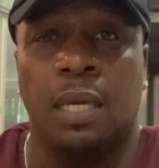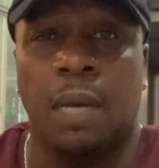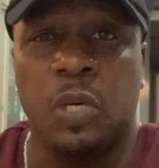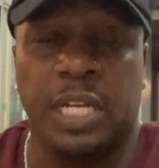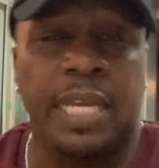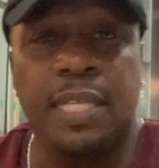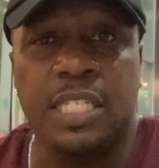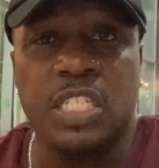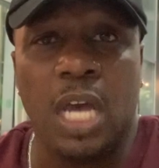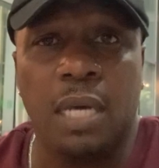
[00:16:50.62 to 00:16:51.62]
I'm going to end
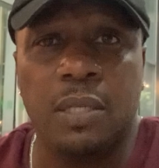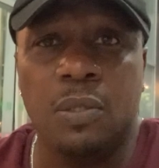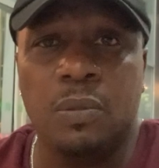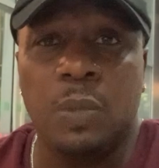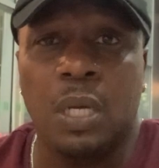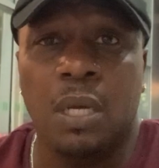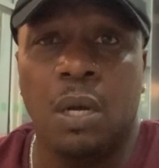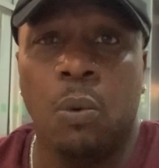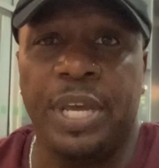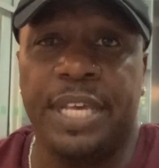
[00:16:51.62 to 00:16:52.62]
this huddle
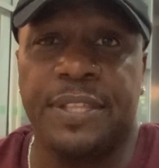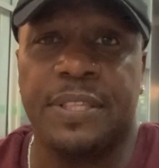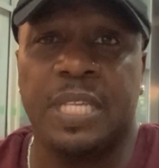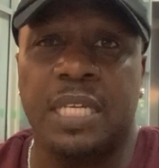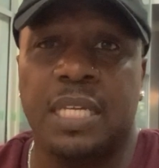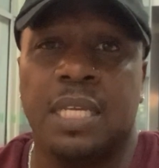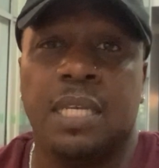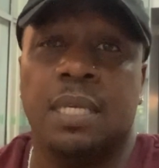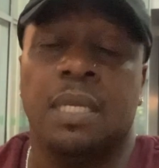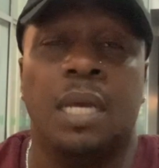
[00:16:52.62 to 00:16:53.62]
with,
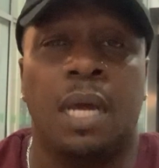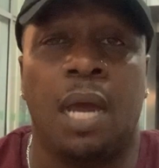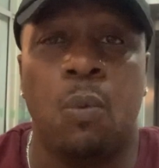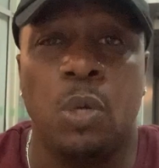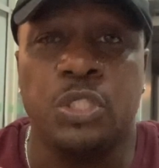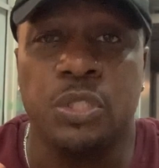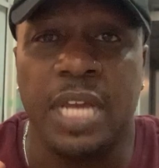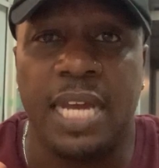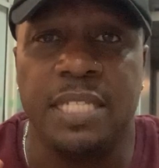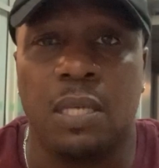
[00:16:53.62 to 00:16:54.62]
I want you
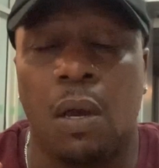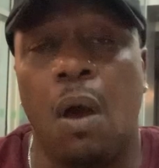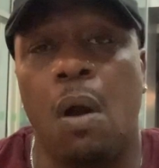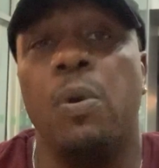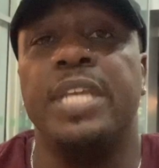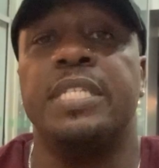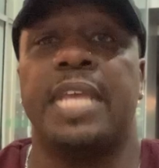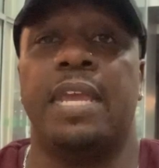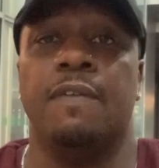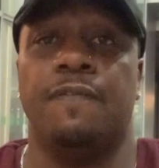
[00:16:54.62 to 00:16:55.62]
guys to always
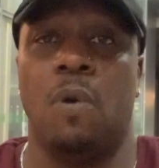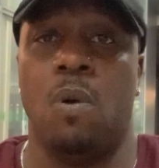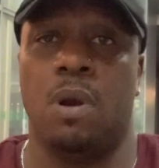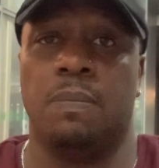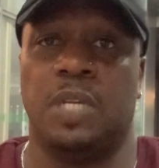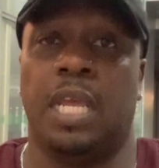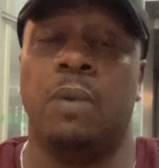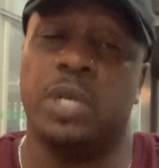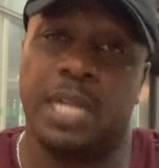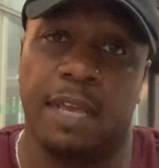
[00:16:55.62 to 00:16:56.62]
stay informed.
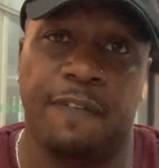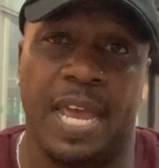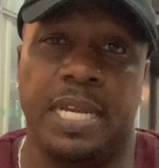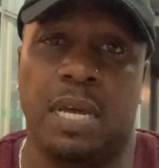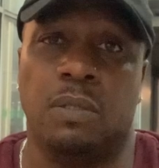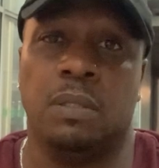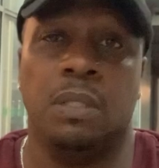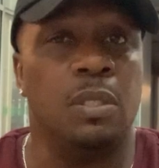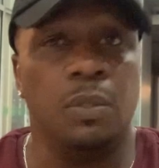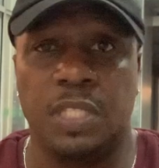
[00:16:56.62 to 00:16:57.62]
And when I find out
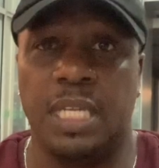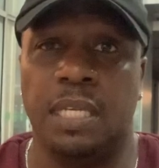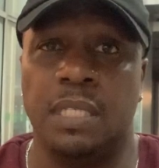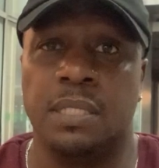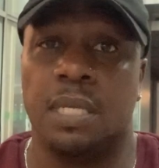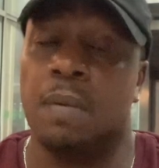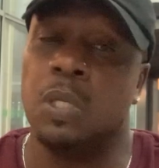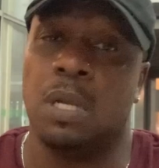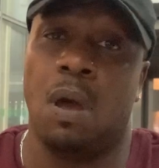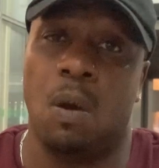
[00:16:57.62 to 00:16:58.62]
new things, I'm
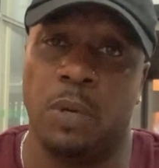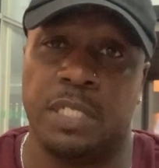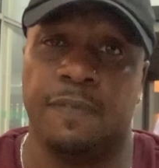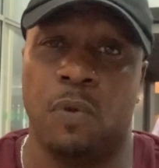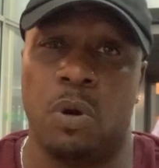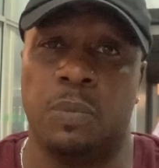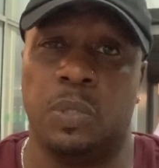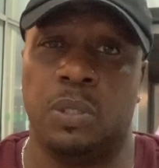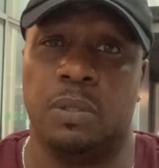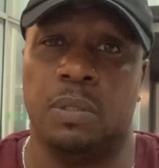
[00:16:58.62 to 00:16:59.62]
going to always inform
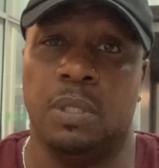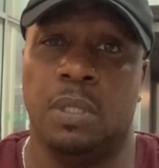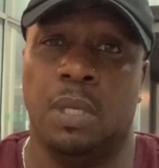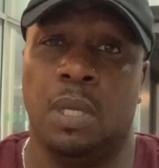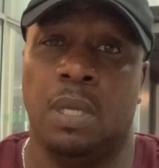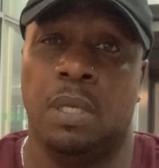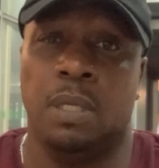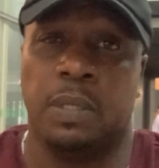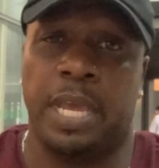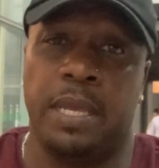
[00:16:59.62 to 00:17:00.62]
you.
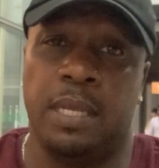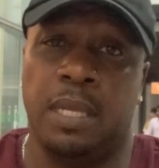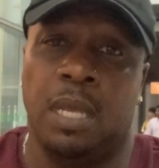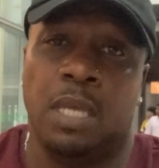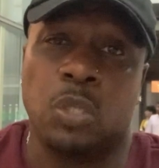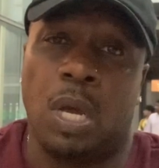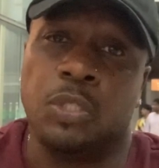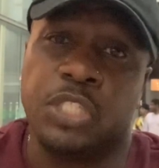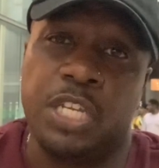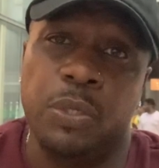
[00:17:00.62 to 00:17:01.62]
Okay? So I'll
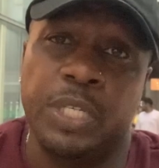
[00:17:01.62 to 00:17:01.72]
see you